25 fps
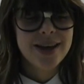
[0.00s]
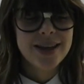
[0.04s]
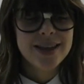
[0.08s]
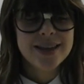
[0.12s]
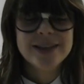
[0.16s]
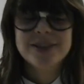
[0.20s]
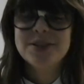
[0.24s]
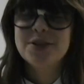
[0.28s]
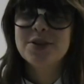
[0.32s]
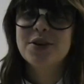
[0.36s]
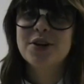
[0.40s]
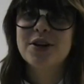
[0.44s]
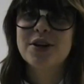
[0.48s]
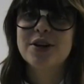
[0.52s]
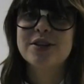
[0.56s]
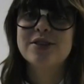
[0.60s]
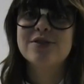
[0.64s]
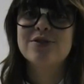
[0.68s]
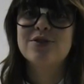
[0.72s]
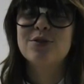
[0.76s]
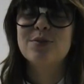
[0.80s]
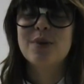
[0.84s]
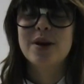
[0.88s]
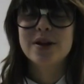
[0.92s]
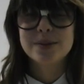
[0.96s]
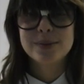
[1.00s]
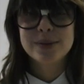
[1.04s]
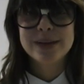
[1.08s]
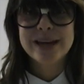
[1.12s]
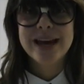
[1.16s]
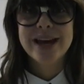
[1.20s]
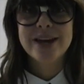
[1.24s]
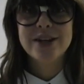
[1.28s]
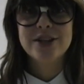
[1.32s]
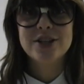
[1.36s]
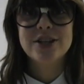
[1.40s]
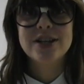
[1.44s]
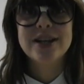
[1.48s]
This occurs through
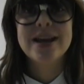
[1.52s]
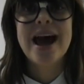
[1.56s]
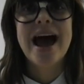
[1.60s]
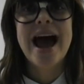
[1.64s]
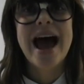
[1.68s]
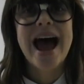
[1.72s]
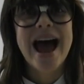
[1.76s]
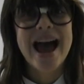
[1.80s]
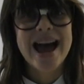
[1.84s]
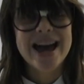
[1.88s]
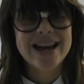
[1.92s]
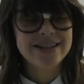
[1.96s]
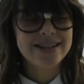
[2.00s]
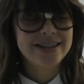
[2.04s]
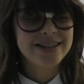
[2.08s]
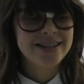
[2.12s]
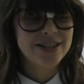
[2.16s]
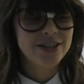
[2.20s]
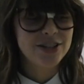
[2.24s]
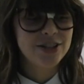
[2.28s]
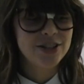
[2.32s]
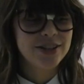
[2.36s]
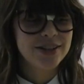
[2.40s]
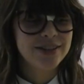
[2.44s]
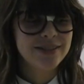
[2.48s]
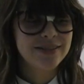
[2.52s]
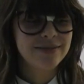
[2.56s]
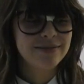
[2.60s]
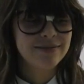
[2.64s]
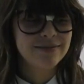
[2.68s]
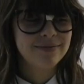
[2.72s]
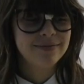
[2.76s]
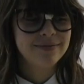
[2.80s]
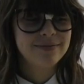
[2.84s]
multiplication and addition.